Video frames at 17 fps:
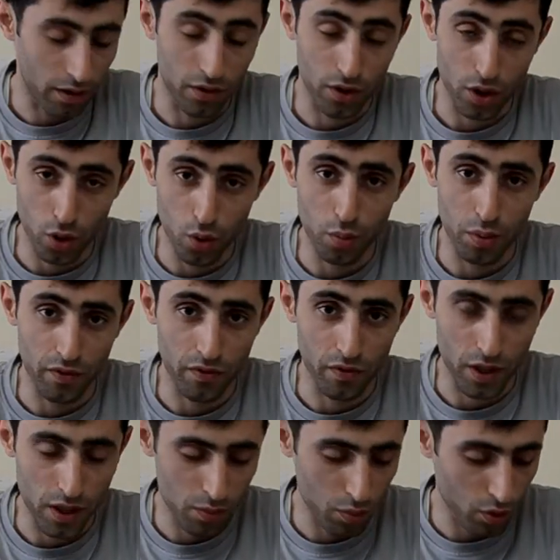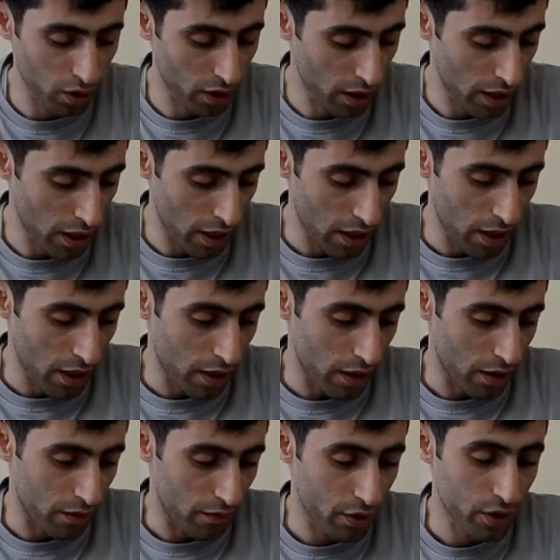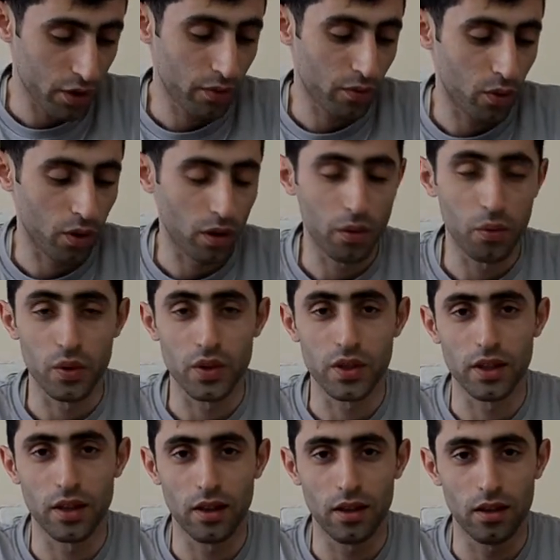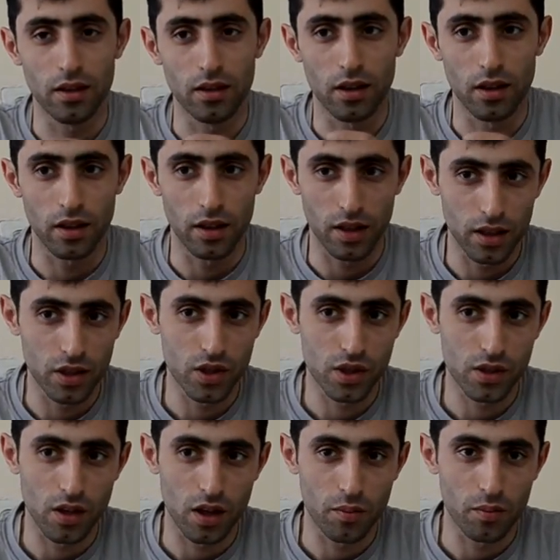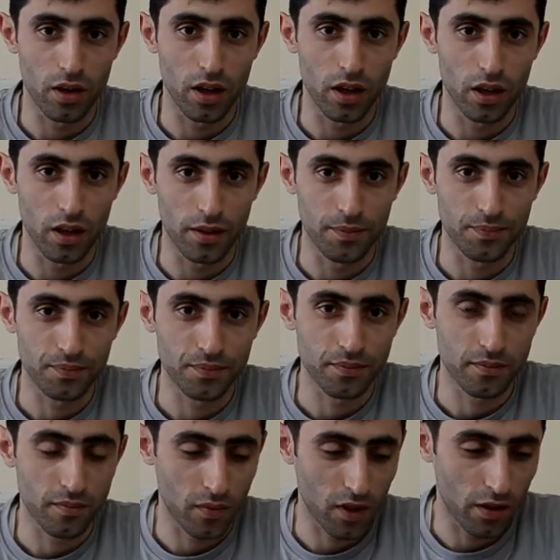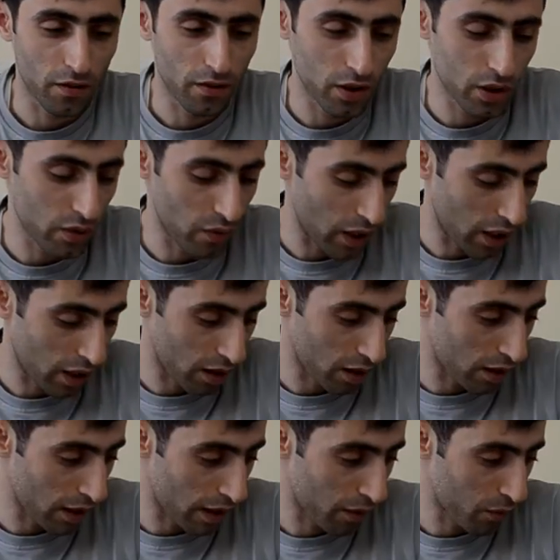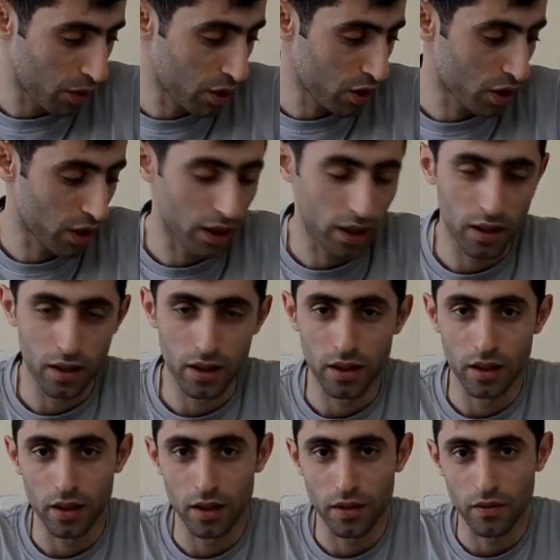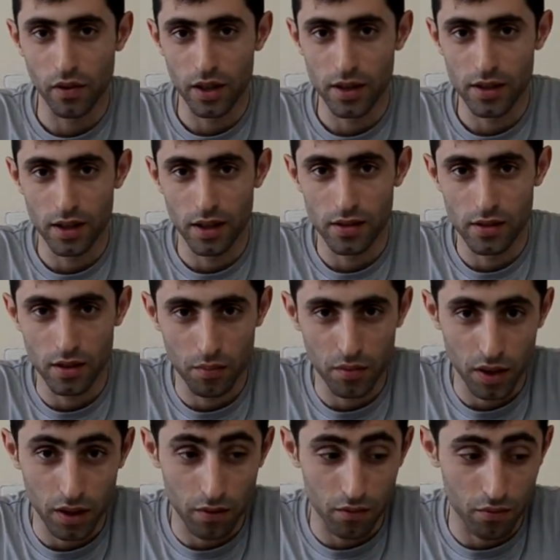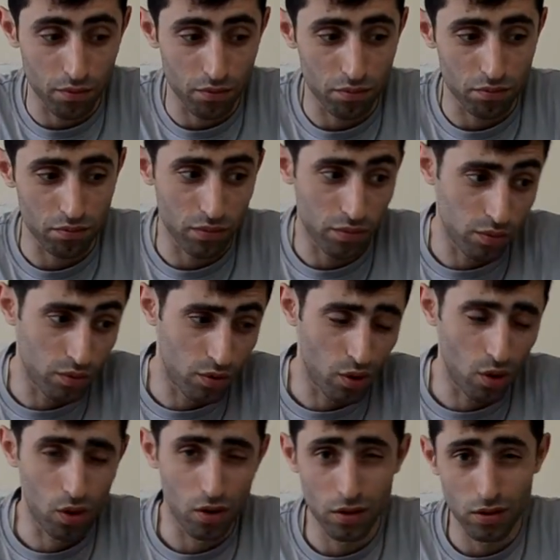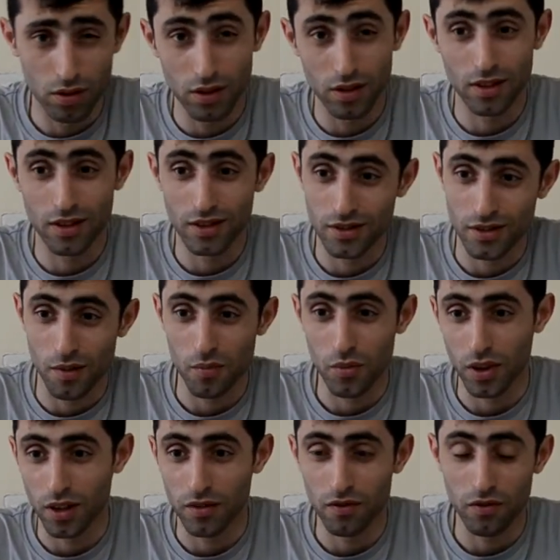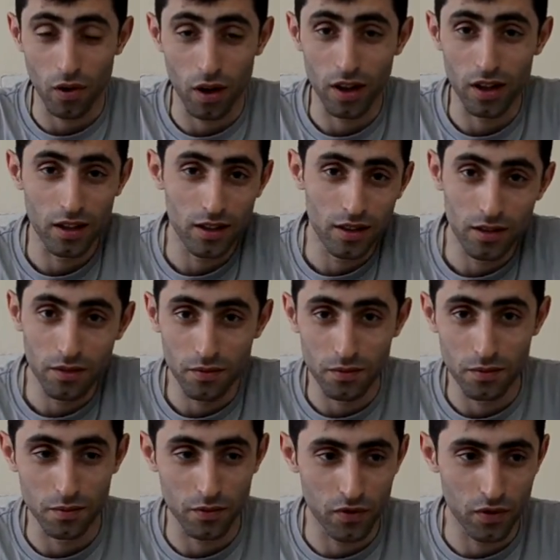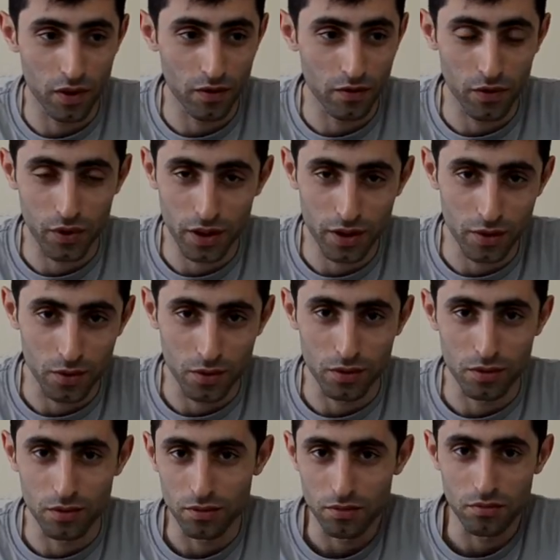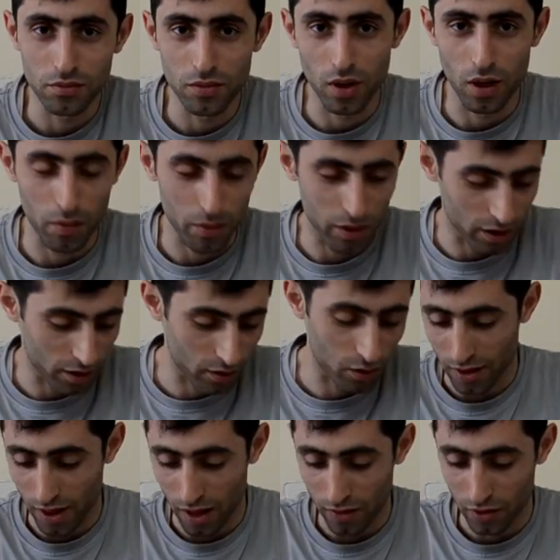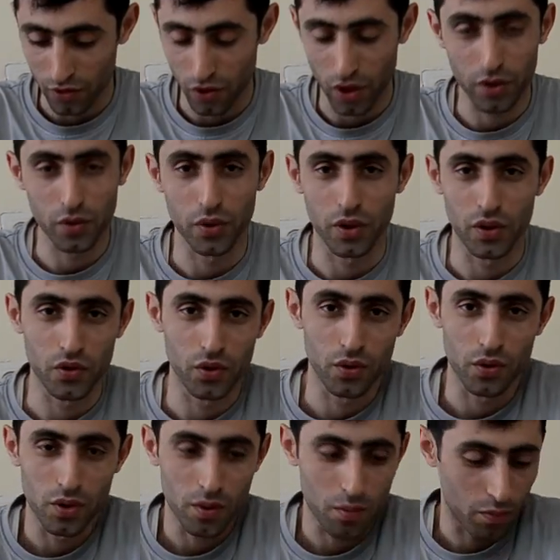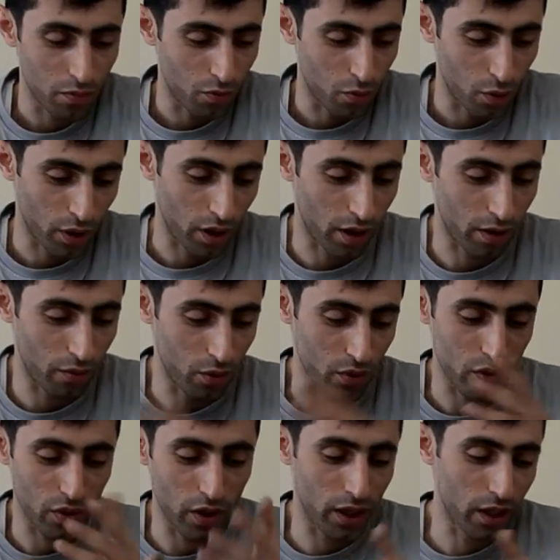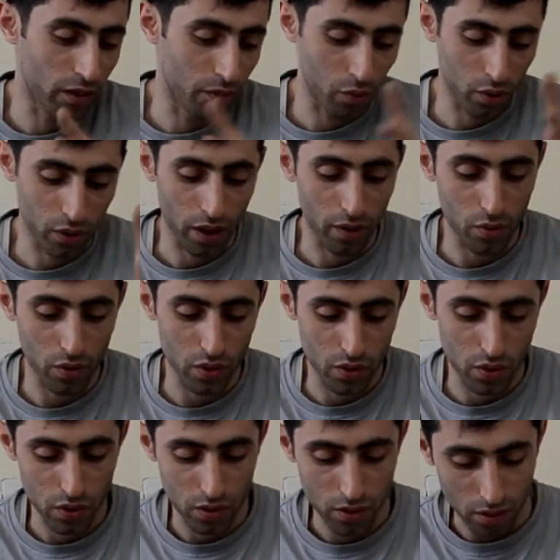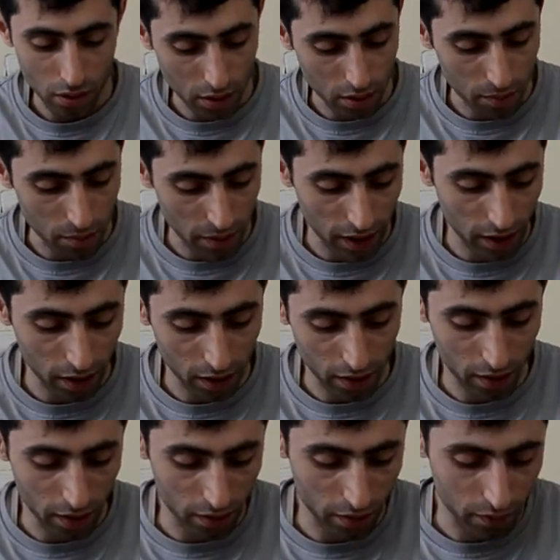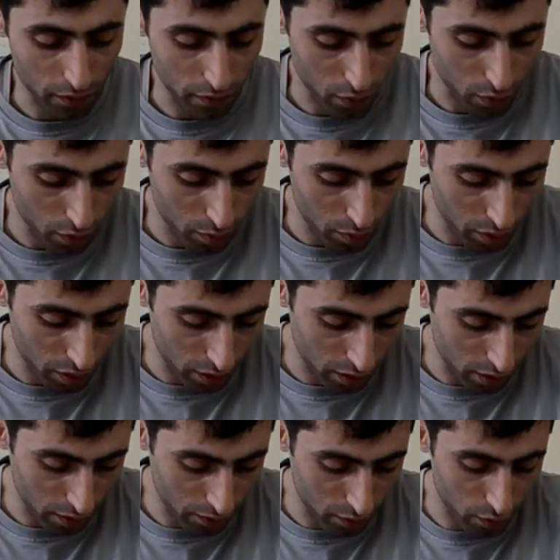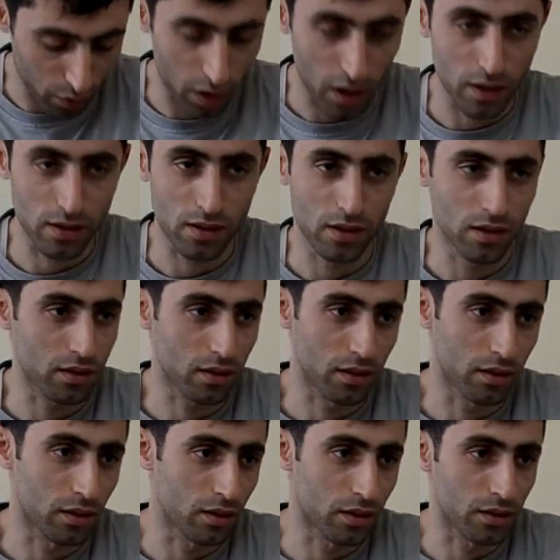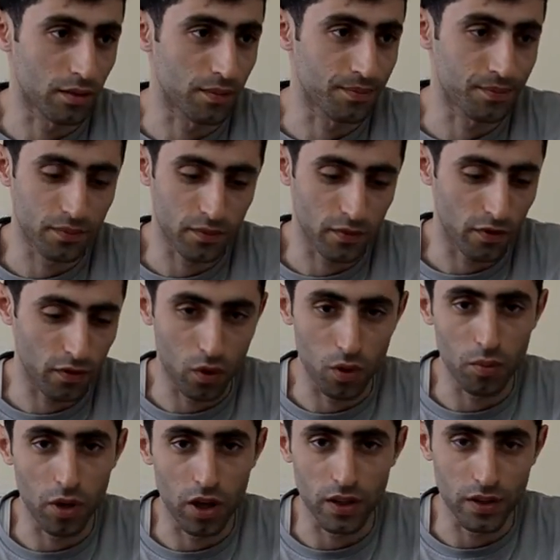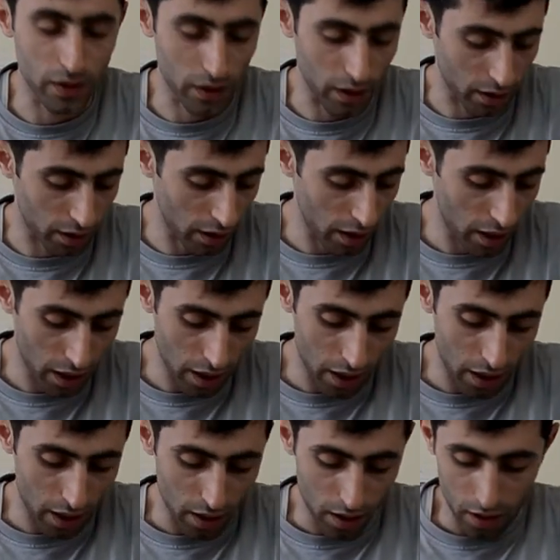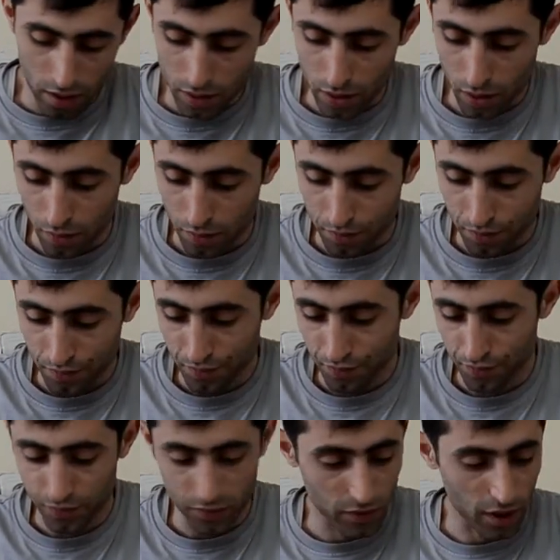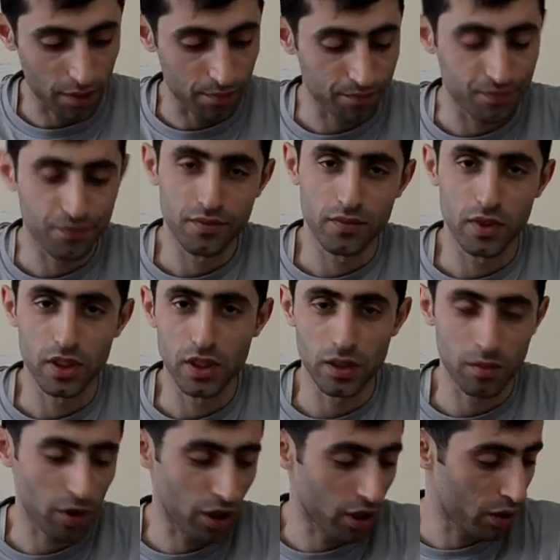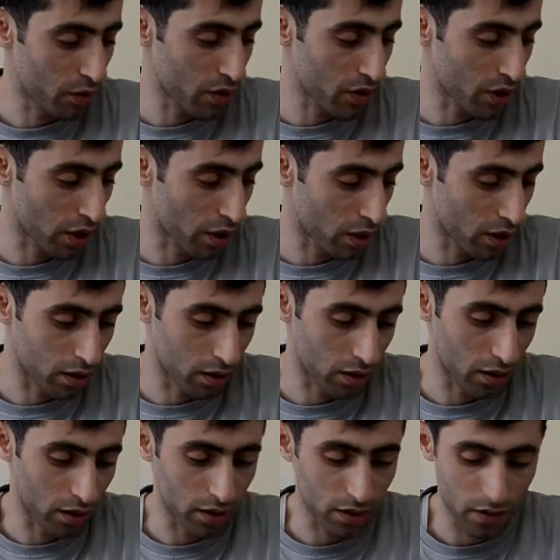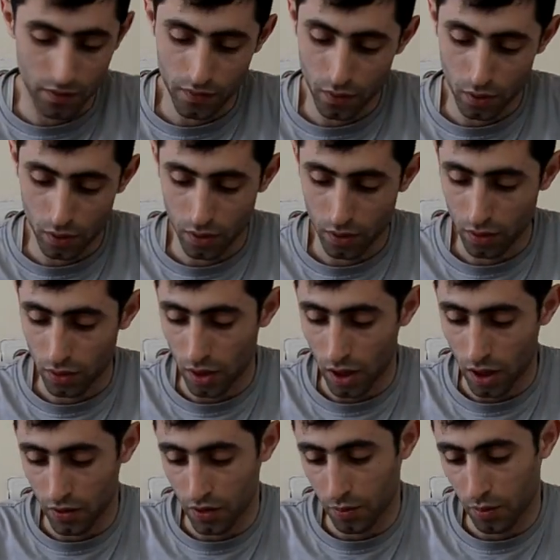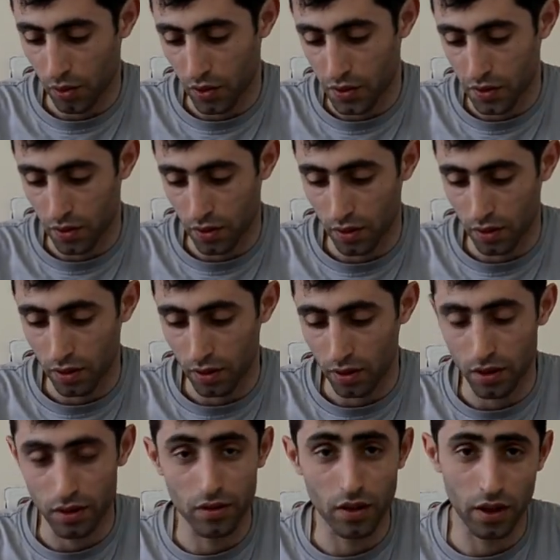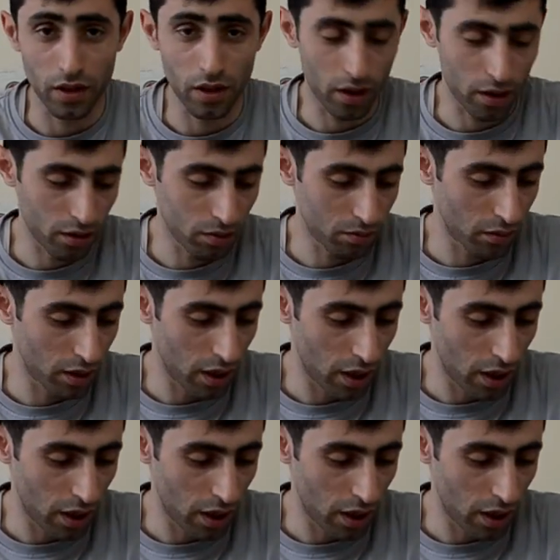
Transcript: uh, group in Facebook. Uh, first of all I want to say that English is not my first language and uh, if I say something wrong, something funny, feel free to comment. I will try to introduce what I was thinking, what I was uh, making for, for last uh, four months and so yeah. This is my unicycle, it's full 100% uh, titanium